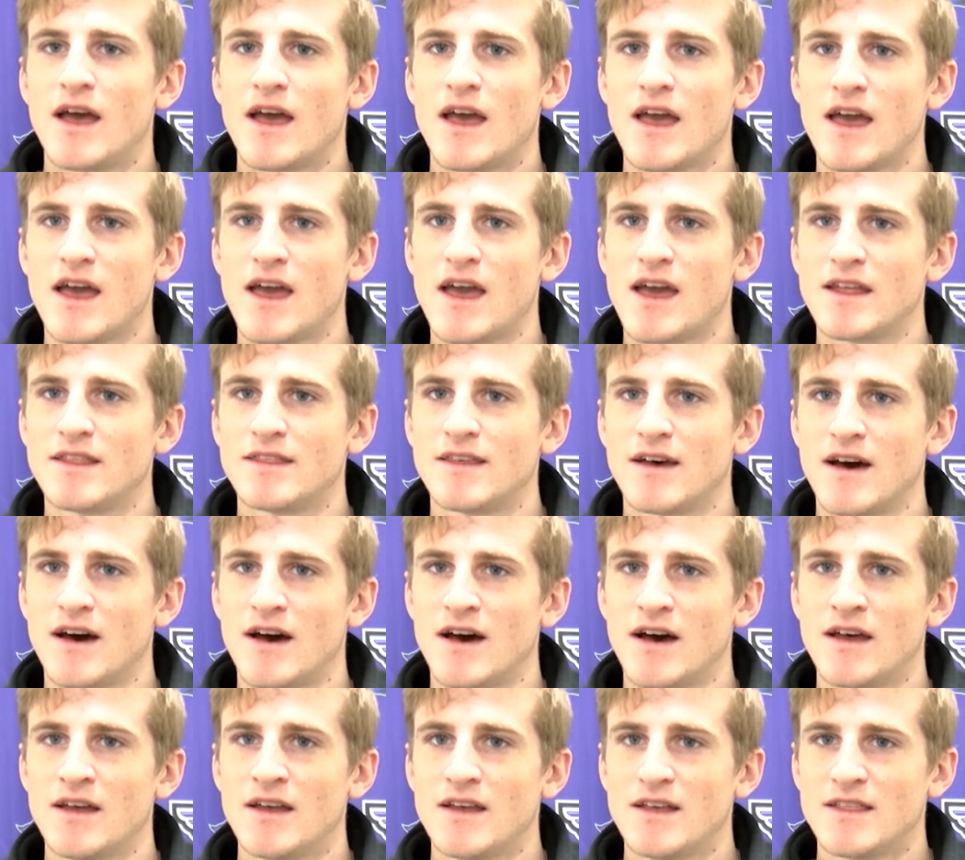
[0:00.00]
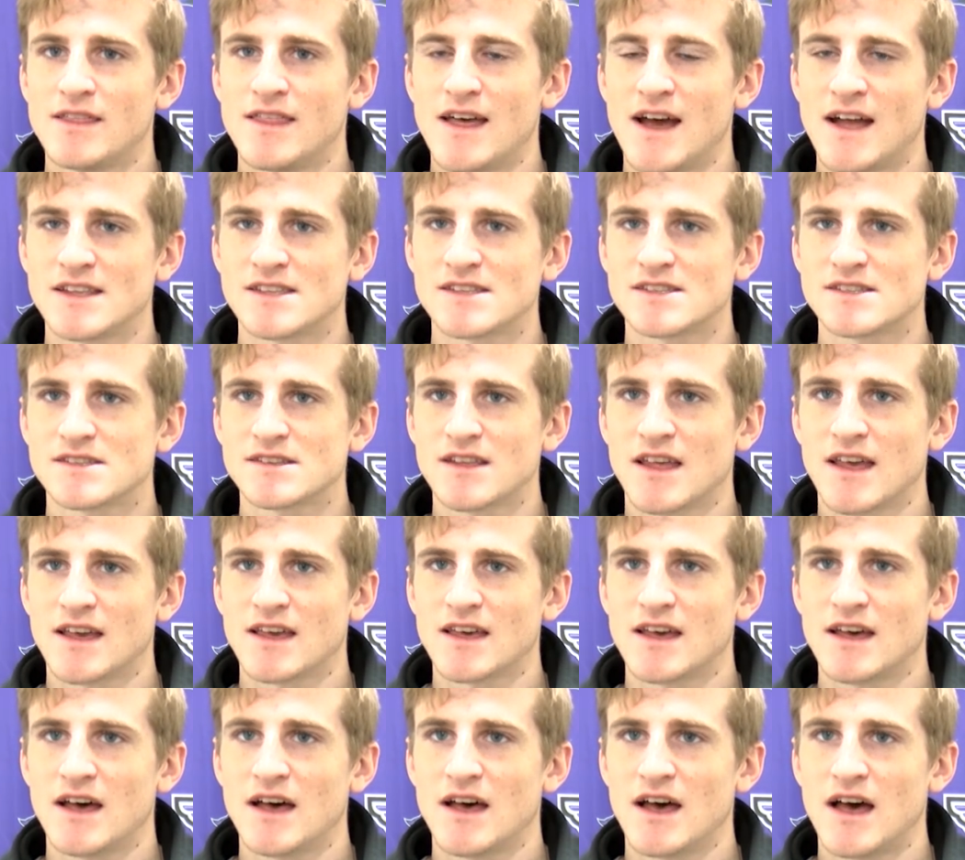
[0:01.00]
and that's
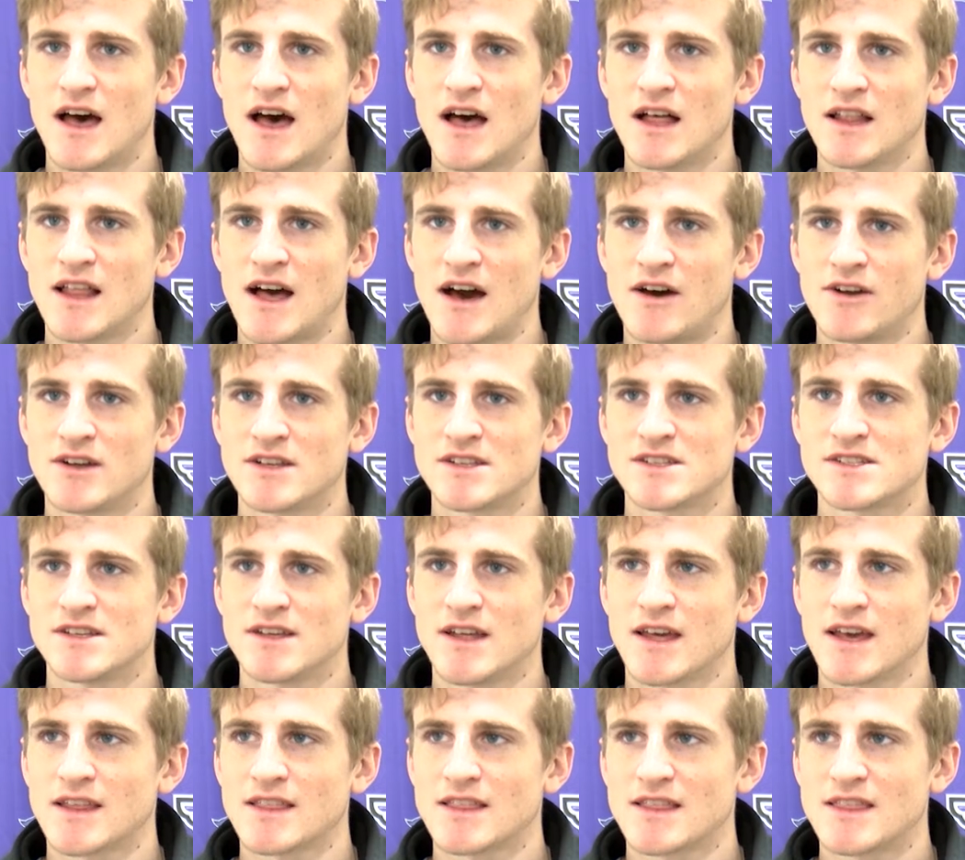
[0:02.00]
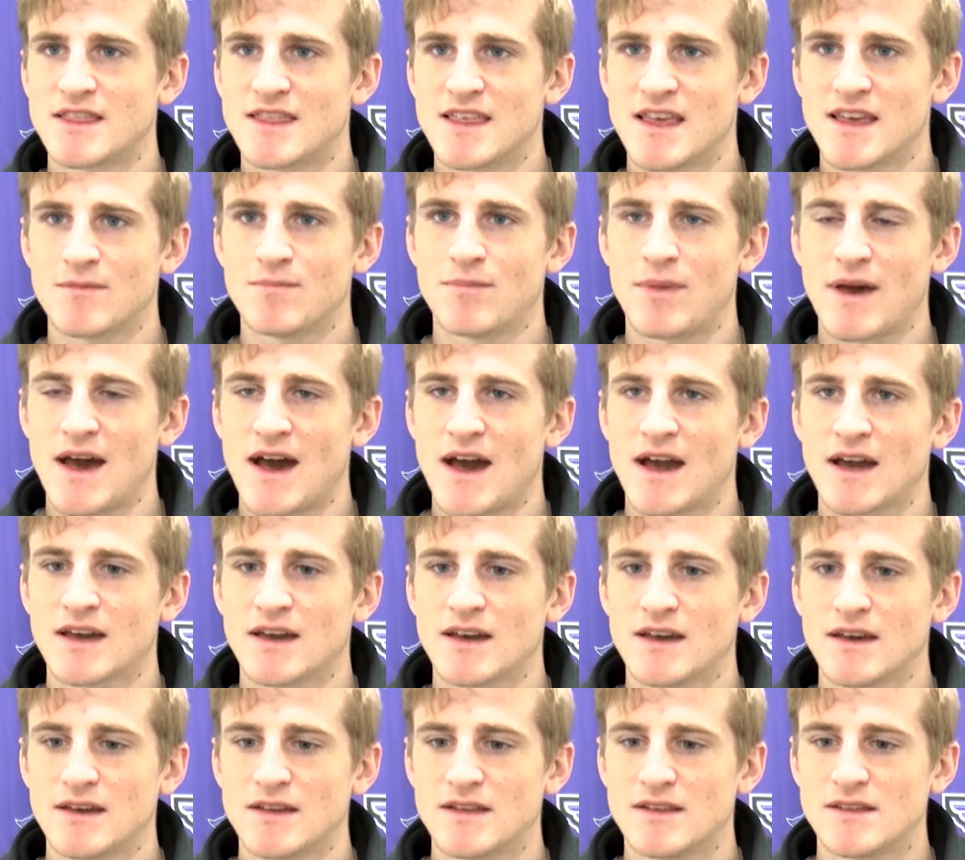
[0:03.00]
like allowed us to like think
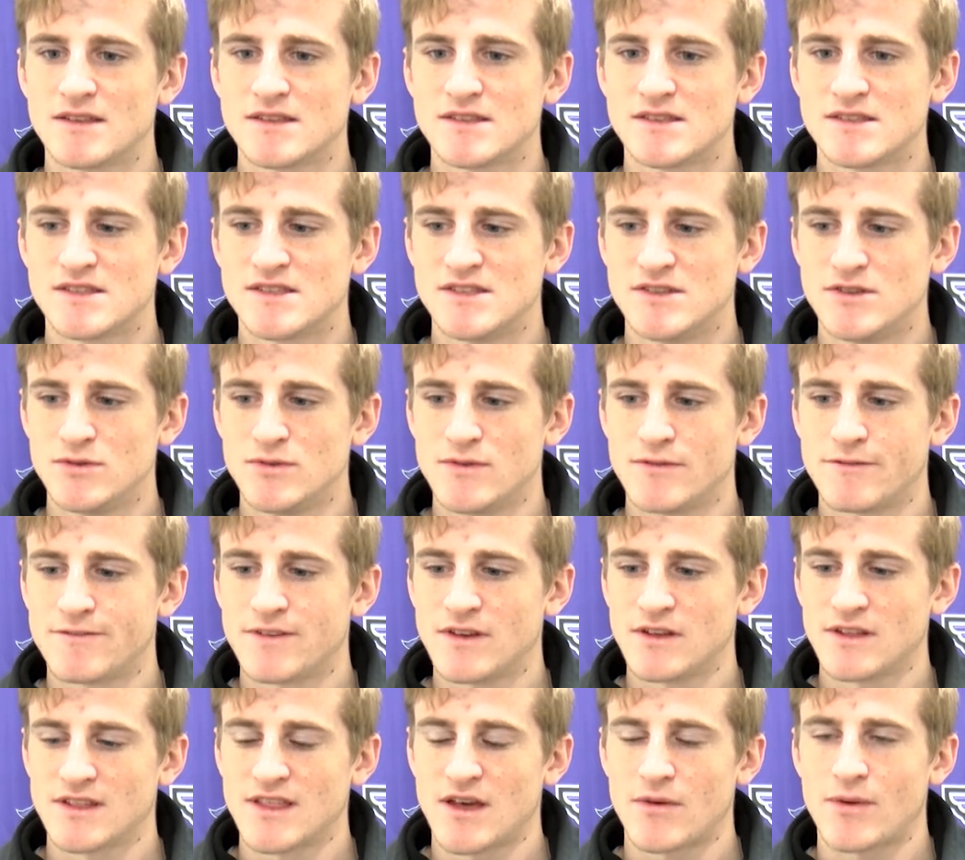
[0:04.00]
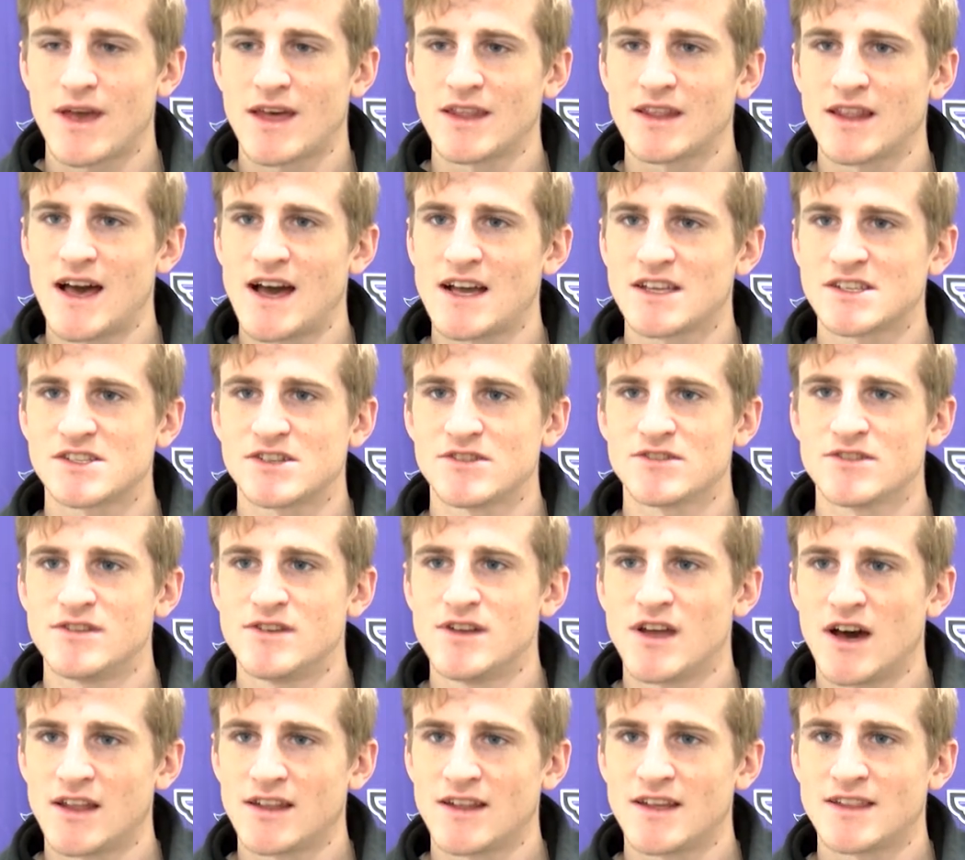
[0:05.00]
back to the feeling that we had last year and
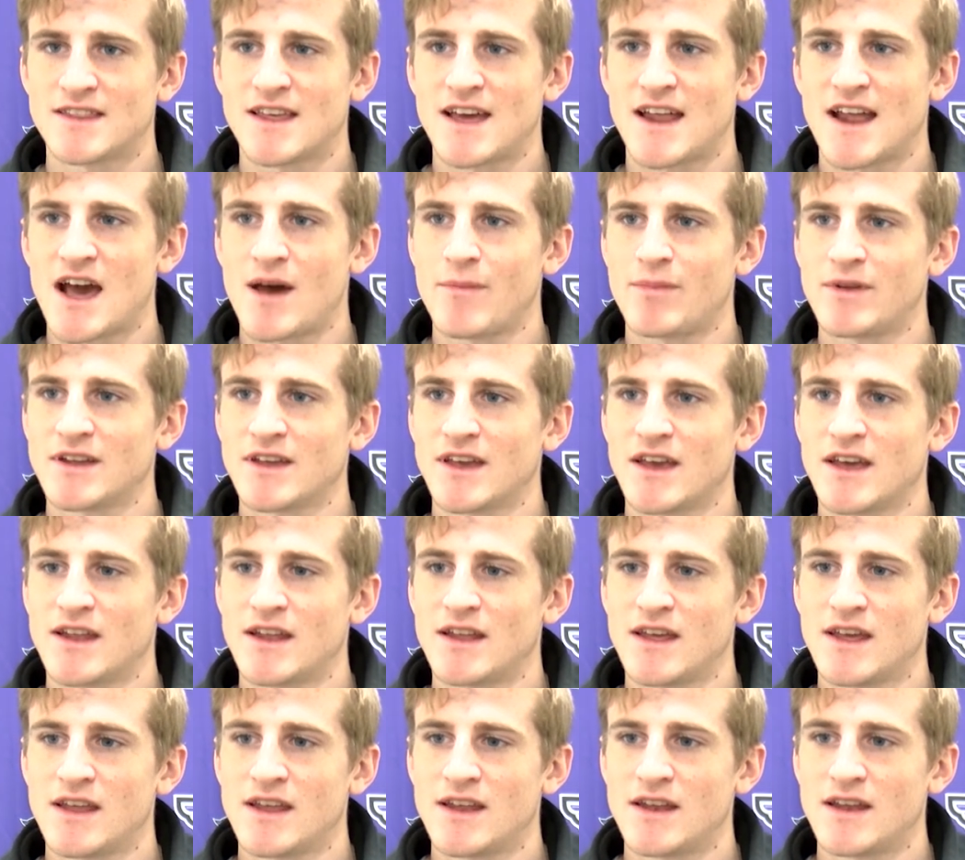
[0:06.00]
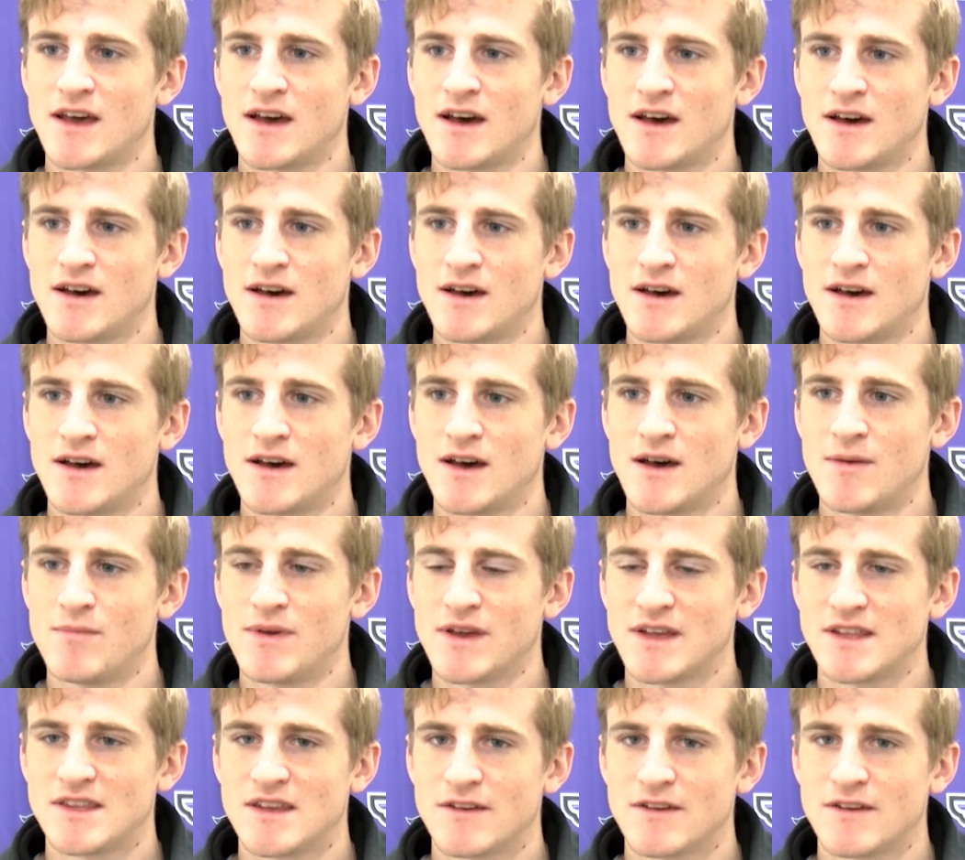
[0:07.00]
not let that happen again. And a big